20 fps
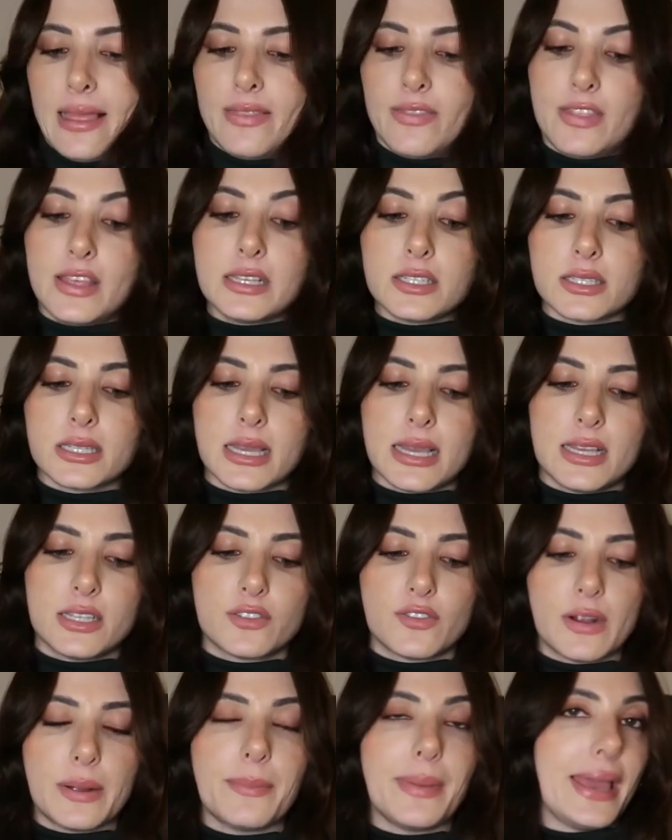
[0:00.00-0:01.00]
This
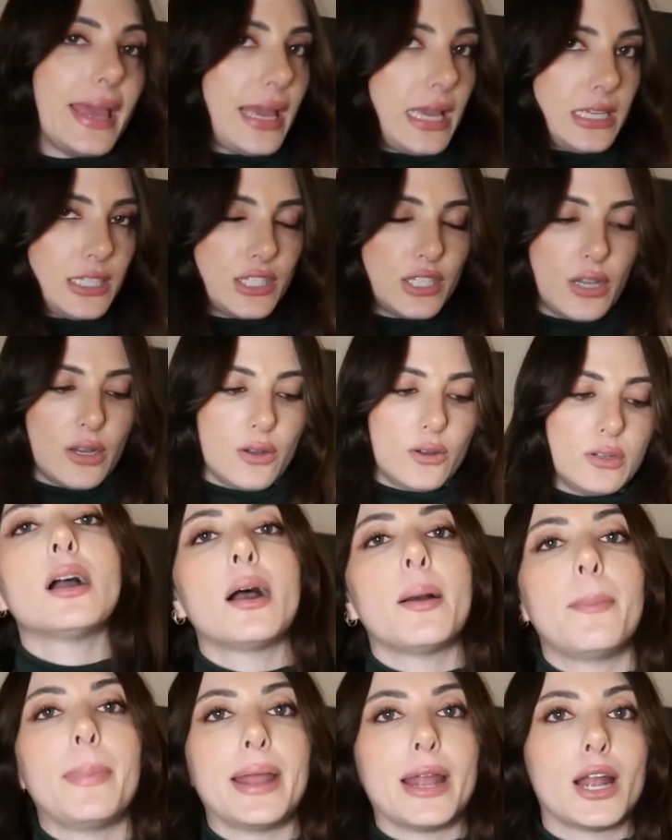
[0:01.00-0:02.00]
is from ASOS,
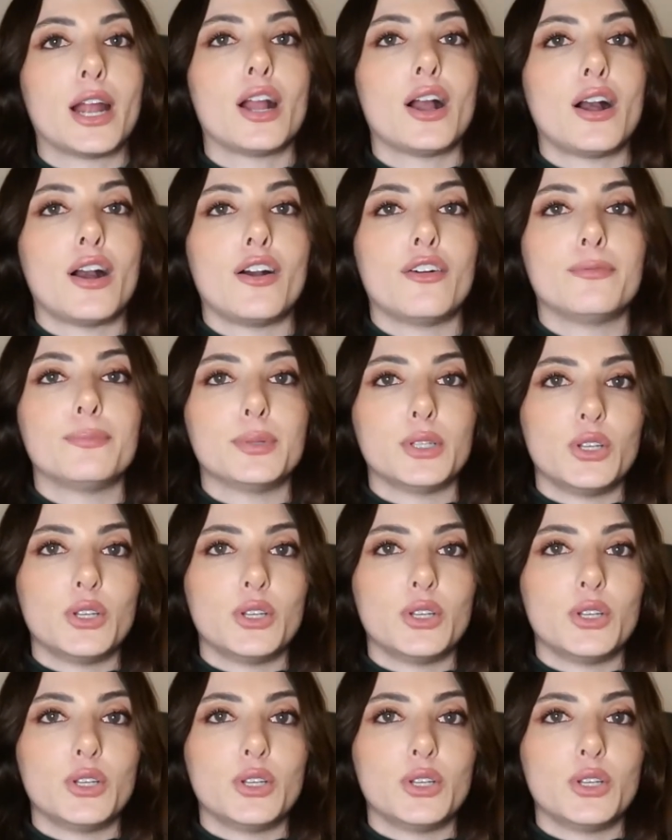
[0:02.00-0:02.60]
a pair of